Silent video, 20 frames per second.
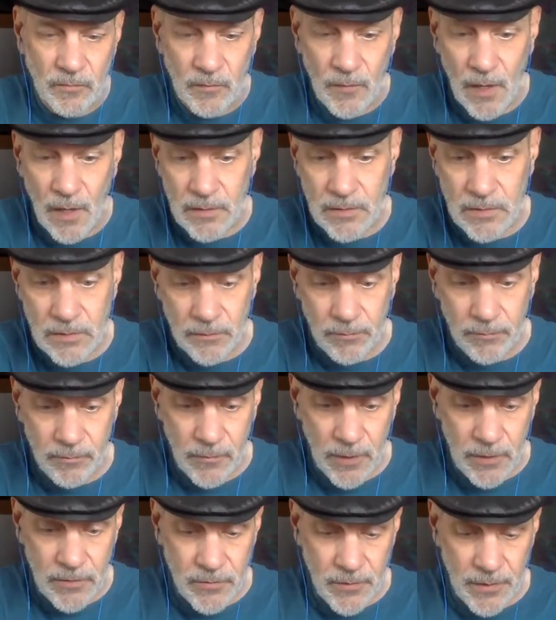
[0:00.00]
Nice.
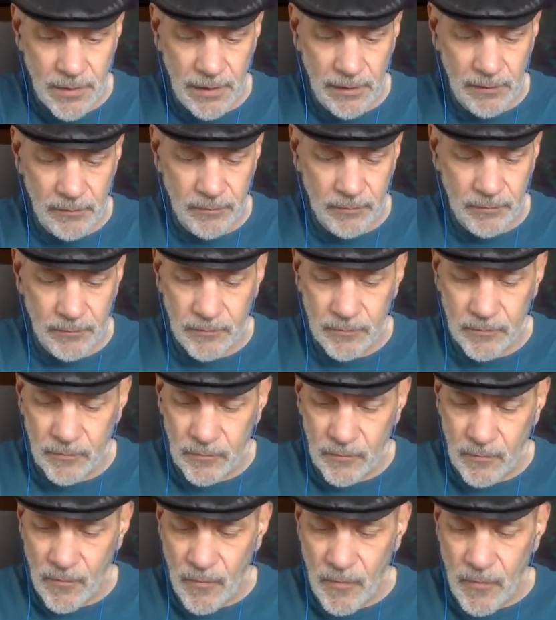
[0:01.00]
Nice reading.
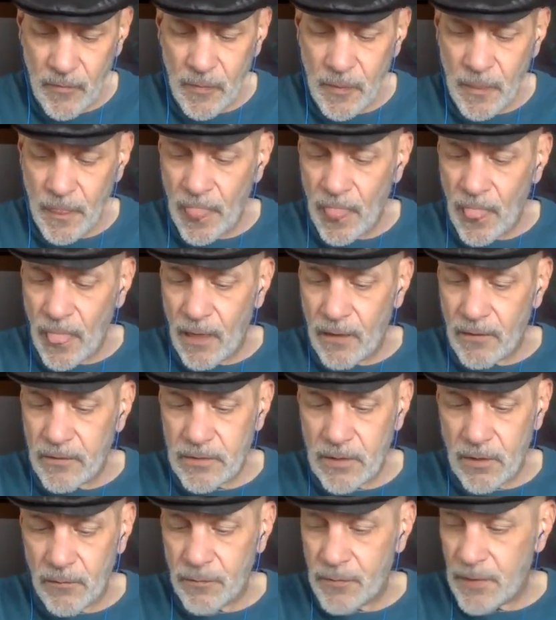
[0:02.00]

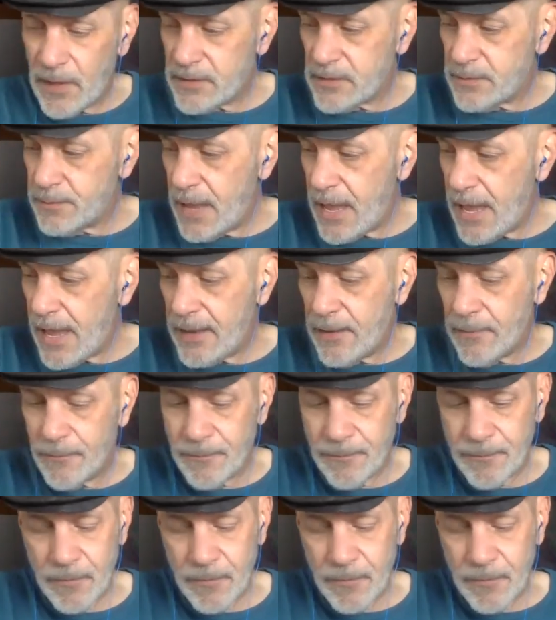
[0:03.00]
So that's May.